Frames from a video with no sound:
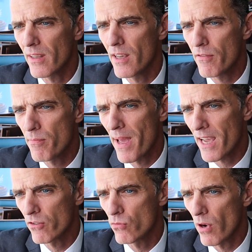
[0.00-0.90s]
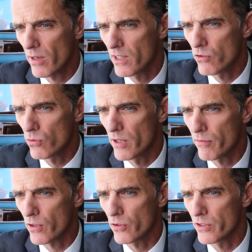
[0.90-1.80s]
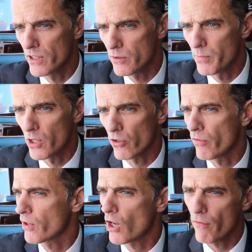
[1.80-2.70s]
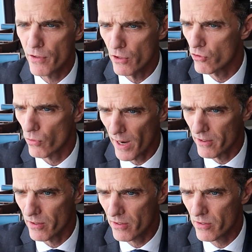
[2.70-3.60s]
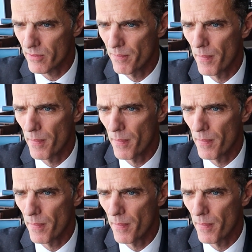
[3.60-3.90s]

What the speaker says: if banks run into difficulties because of a confidence crisis